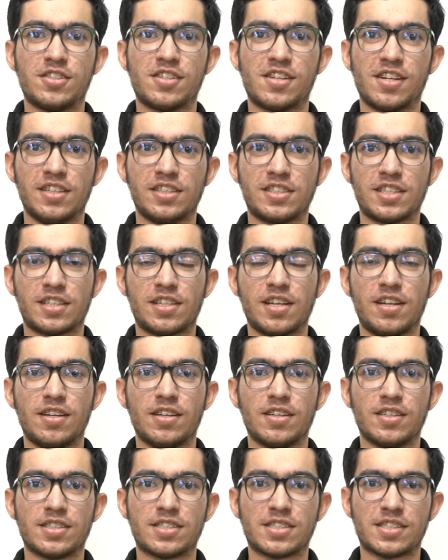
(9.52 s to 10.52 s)
Sri
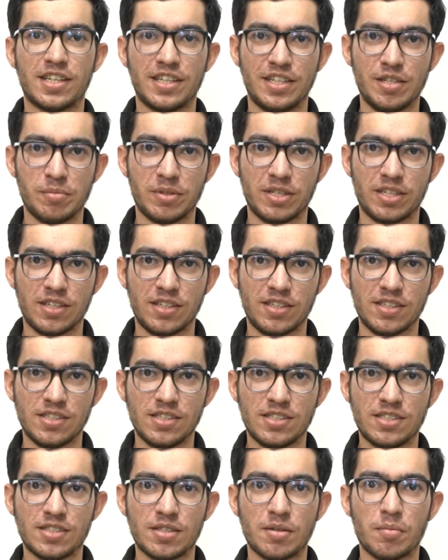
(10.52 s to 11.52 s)
Chaitanya's study
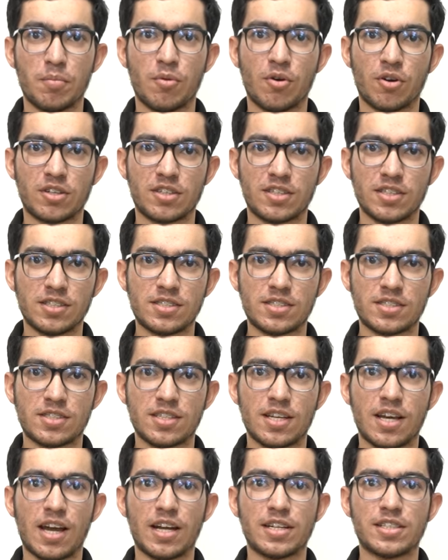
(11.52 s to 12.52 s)
materials, mock tests,
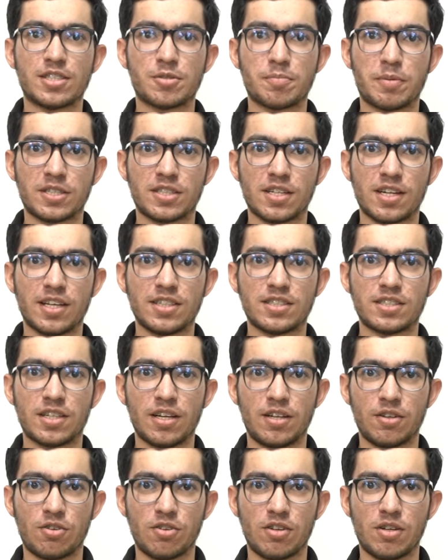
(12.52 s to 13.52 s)
and specialized
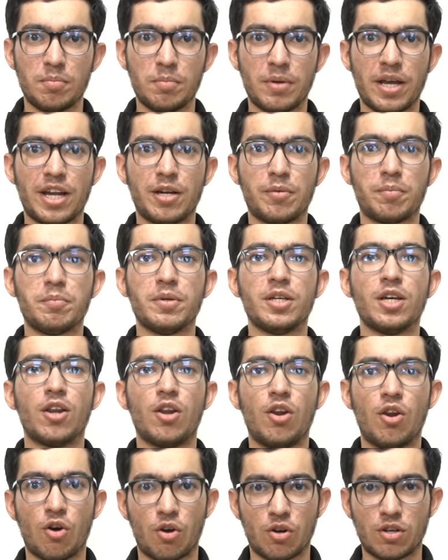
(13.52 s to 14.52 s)
curriculum helped me a
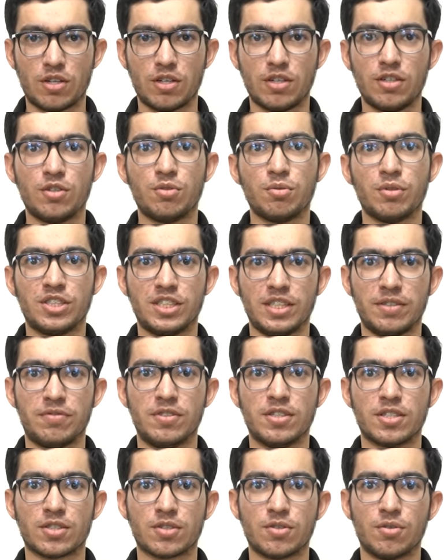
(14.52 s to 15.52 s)
lot to achieve
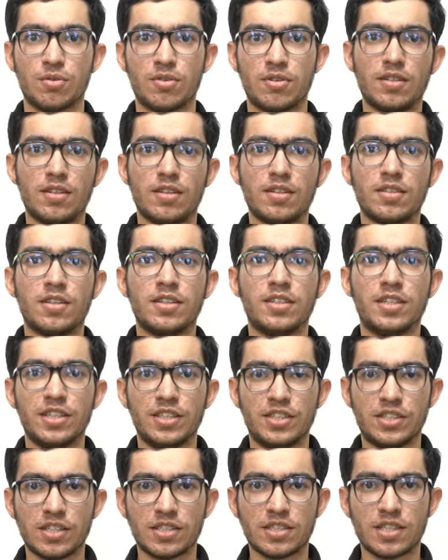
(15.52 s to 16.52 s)
the score. The
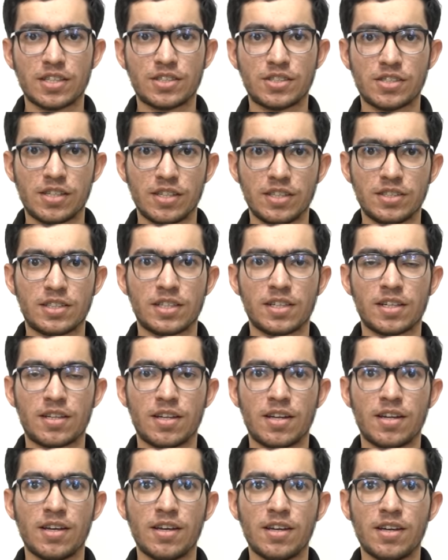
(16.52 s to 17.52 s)
teachers at Sri
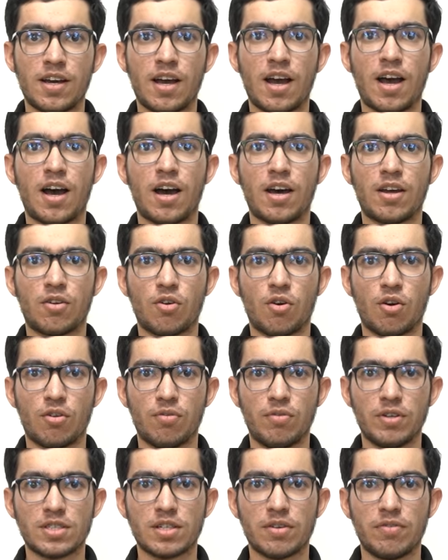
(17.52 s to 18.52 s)
Chaitanya are
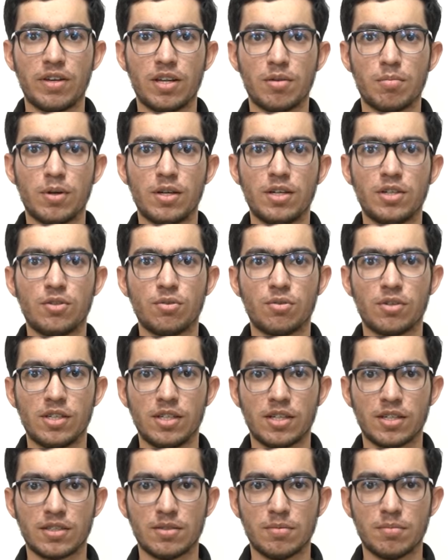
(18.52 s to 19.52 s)
always available to
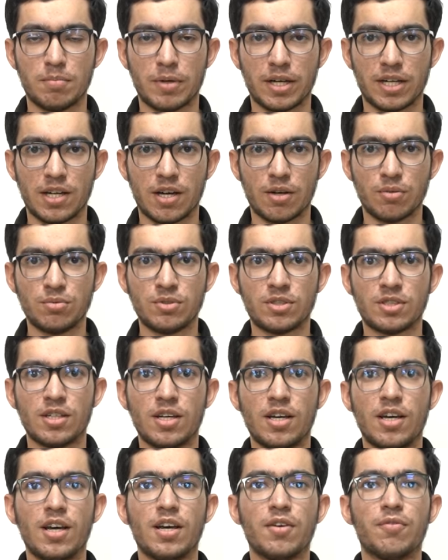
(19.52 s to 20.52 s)
clear my doubts.
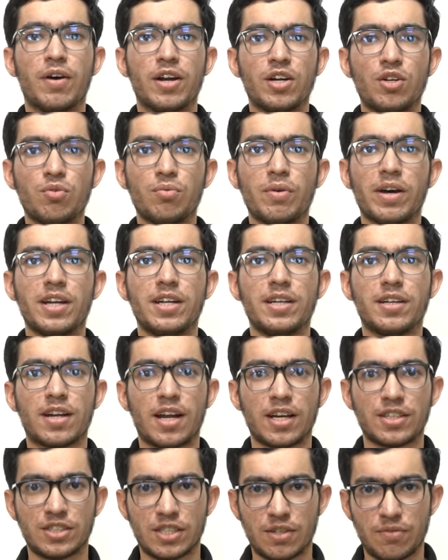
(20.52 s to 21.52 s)
One-to-one
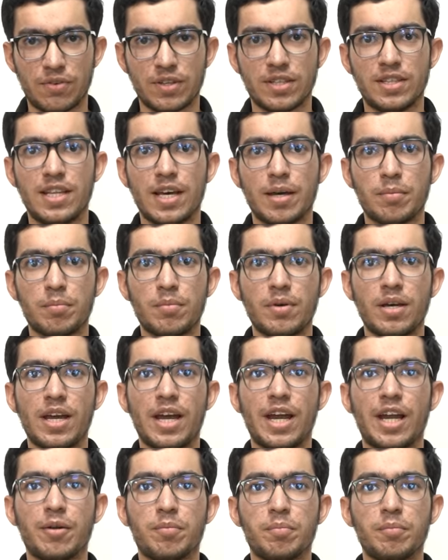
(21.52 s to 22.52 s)
interaction with them
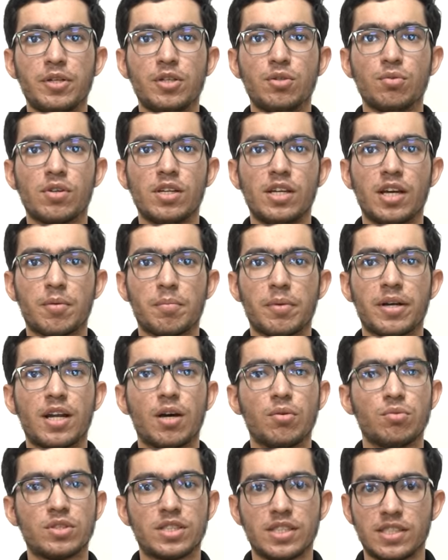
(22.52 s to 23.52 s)
helped me to clear my
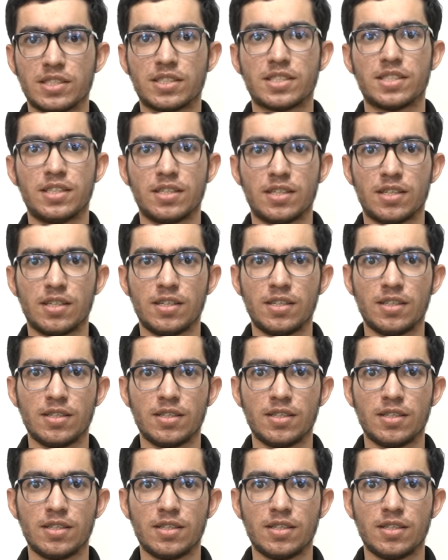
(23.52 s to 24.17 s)
doubts instantly.